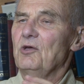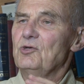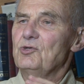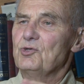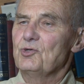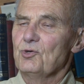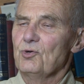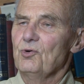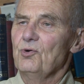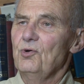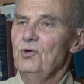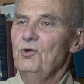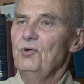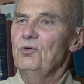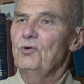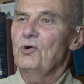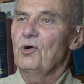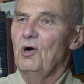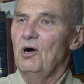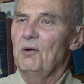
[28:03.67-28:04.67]
sure
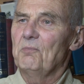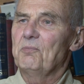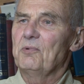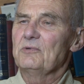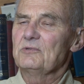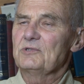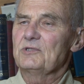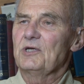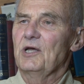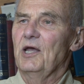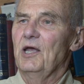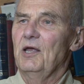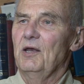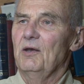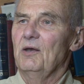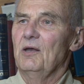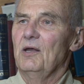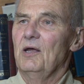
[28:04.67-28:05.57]
you compensate